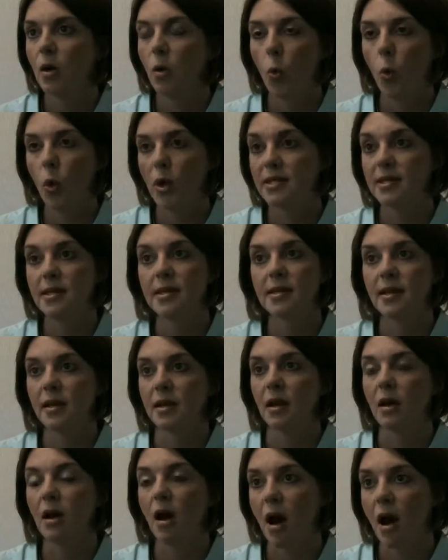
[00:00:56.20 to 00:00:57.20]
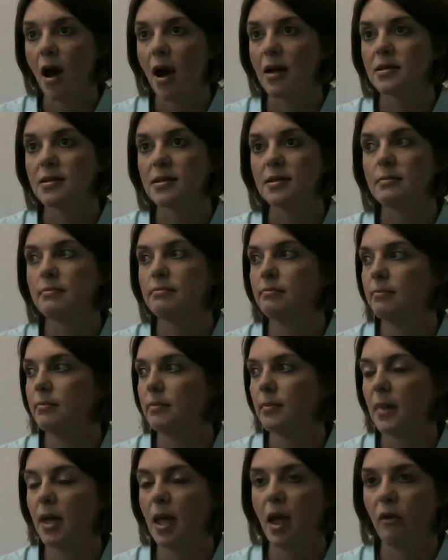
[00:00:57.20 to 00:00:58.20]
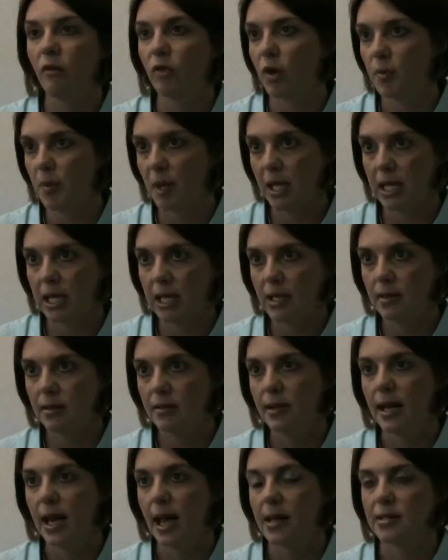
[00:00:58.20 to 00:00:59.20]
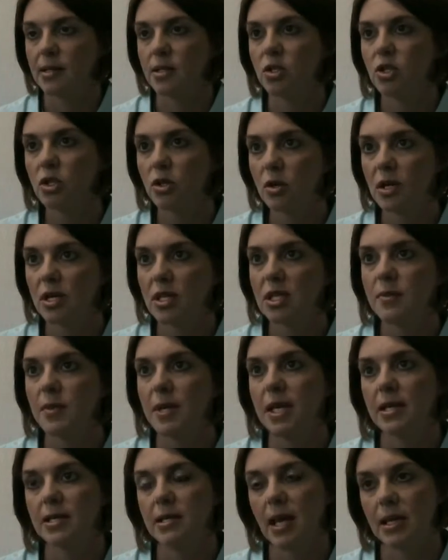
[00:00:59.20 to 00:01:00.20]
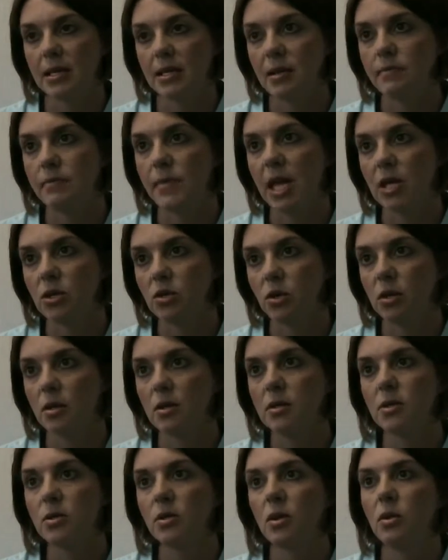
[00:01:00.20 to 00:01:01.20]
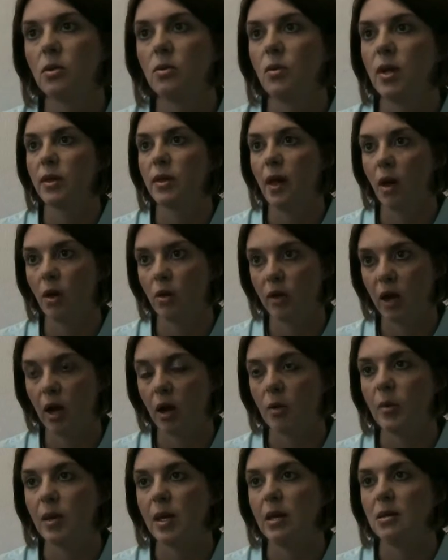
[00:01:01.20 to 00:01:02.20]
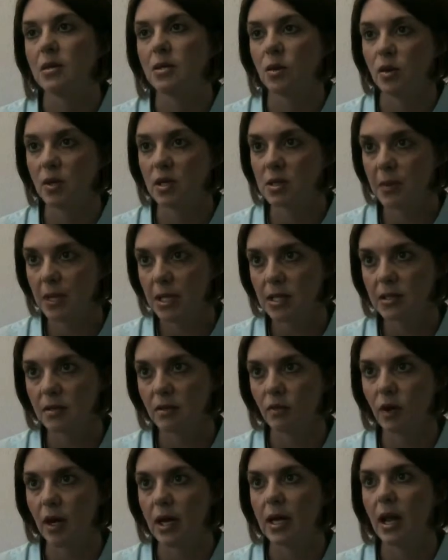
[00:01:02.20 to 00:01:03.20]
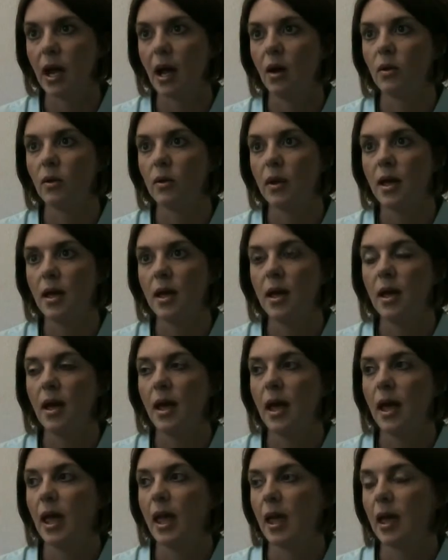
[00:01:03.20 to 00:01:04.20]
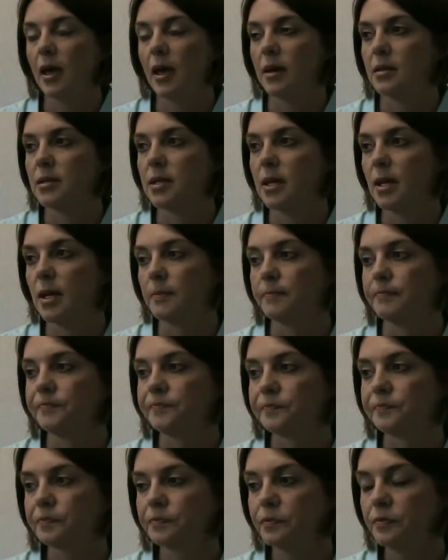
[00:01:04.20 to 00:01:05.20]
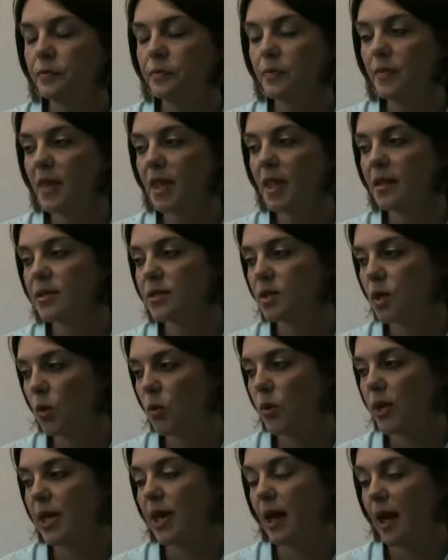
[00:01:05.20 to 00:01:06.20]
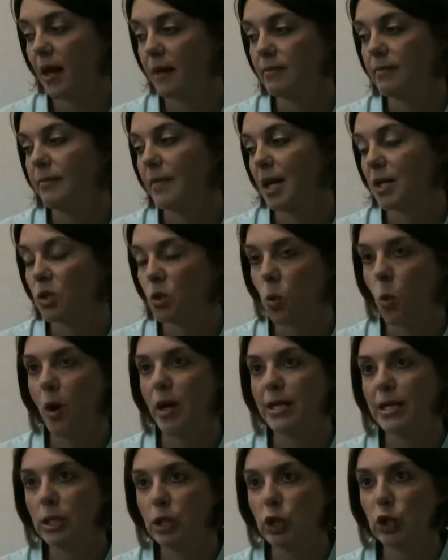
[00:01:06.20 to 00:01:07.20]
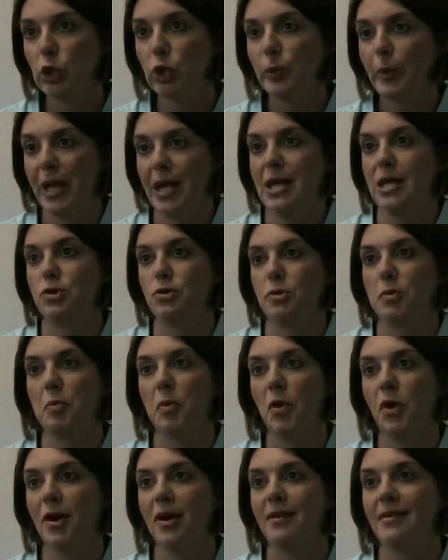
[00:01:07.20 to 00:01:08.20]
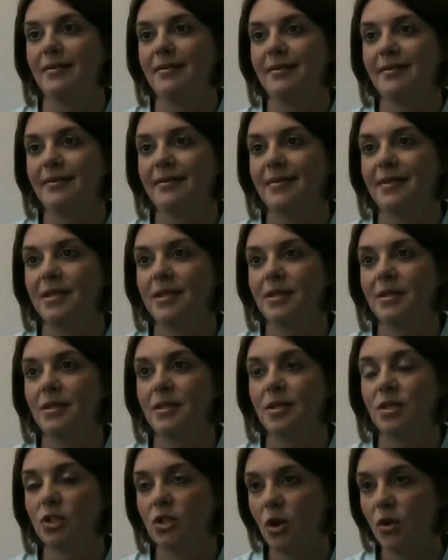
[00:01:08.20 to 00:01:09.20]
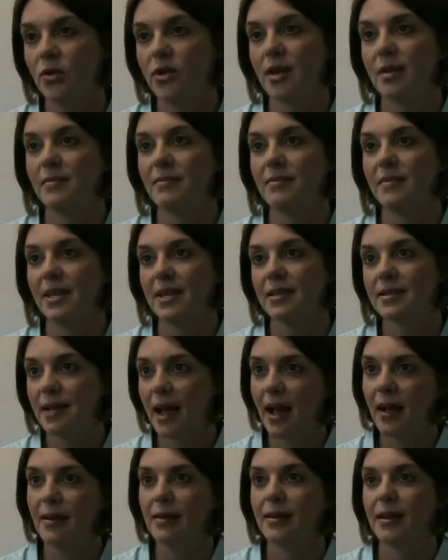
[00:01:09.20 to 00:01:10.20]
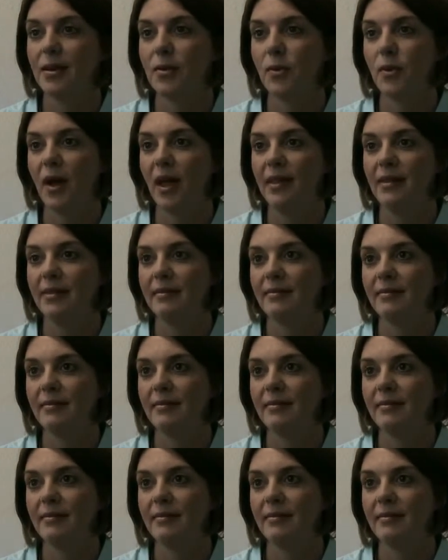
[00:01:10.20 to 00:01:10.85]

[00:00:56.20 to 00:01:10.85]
What's this going to cost everybody that has insurance? Because that's a major concern healthcare being so expensive right now. And so we had a 22-page report to show them exactly what